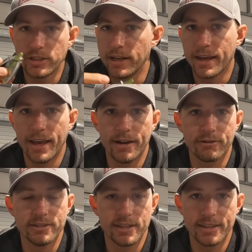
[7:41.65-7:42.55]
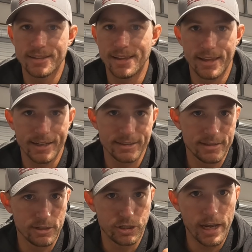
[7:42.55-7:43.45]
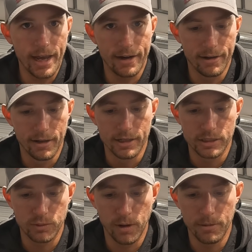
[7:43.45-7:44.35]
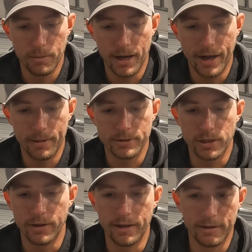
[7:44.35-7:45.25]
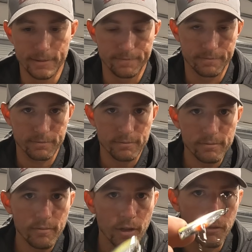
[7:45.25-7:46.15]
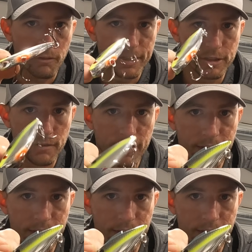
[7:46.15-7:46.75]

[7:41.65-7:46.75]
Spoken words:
He can't resist. He thinks it's a shad swimming by him, so he runs over